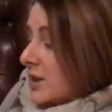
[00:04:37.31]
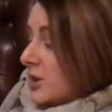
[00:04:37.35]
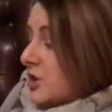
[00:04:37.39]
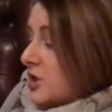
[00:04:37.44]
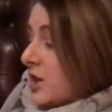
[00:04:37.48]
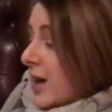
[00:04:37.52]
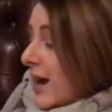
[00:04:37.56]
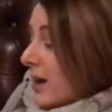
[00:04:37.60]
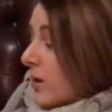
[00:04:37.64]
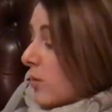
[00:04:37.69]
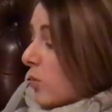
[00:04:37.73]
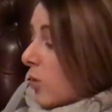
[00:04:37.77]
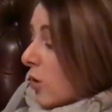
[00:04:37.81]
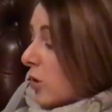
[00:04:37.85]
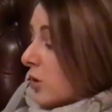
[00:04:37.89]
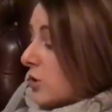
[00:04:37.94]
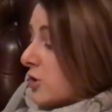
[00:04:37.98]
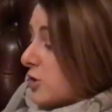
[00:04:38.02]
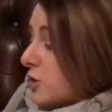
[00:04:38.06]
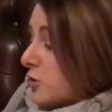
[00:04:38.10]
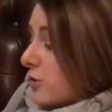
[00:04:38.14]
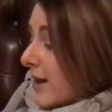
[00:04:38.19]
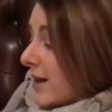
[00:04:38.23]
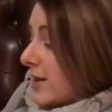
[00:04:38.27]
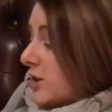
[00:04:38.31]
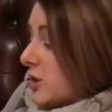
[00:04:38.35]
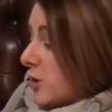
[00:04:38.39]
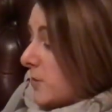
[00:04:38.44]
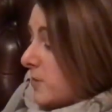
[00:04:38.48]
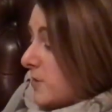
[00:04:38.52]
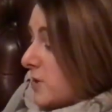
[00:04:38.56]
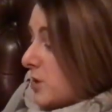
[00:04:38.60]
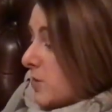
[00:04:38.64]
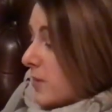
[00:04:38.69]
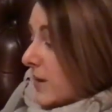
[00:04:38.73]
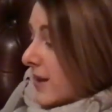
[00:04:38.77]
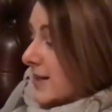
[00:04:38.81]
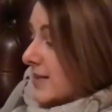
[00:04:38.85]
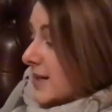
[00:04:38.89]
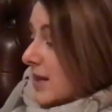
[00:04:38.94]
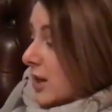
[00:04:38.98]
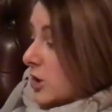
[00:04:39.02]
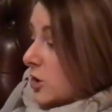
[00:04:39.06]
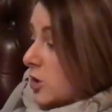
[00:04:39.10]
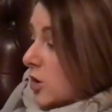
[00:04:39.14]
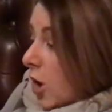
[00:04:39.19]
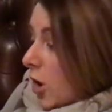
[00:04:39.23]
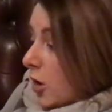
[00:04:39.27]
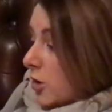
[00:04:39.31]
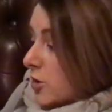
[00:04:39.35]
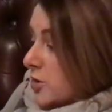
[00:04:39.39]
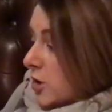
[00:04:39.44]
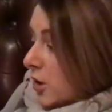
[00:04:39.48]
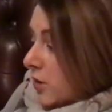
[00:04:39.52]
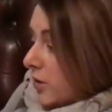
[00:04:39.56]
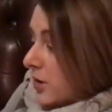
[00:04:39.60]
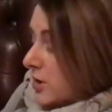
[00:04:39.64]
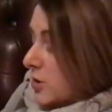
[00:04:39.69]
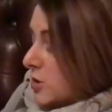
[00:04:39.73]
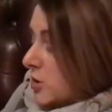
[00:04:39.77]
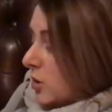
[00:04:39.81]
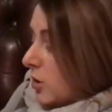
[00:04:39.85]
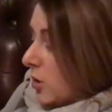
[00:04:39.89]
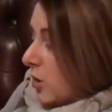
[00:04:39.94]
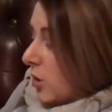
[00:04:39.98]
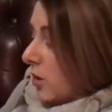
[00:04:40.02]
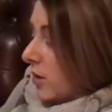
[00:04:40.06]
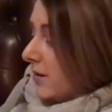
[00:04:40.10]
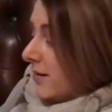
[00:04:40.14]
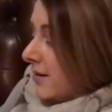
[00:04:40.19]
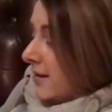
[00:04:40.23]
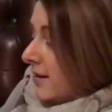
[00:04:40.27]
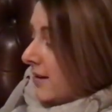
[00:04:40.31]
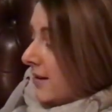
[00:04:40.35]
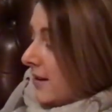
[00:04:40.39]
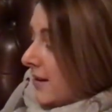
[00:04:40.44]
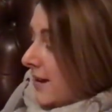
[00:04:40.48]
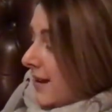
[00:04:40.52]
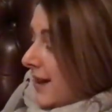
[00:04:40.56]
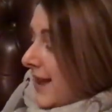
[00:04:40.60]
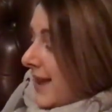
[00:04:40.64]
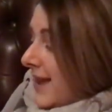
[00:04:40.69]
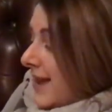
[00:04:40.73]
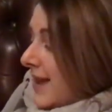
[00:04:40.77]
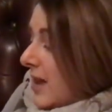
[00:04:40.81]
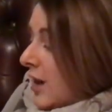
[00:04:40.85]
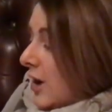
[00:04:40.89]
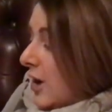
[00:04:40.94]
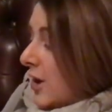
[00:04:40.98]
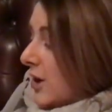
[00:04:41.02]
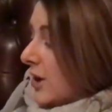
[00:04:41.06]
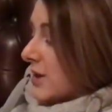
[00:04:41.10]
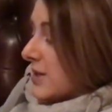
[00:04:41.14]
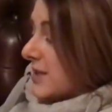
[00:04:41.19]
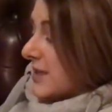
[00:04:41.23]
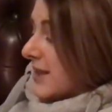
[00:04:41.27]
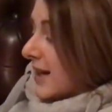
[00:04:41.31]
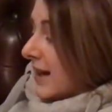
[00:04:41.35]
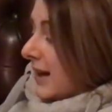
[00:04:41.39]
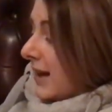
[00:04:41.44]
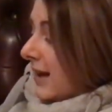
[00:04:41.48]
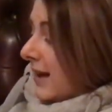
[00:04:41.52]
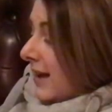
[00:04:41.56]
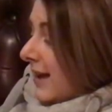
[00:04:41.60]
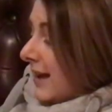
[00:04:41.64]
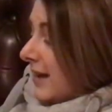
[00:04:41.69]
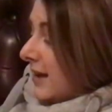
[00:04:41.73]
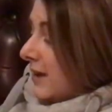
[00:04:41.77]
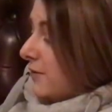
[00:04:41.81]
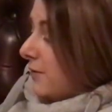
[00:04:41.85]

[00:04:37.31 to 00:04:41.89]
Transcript: Jack walked straight up to it and knocked on the door. He heard the clang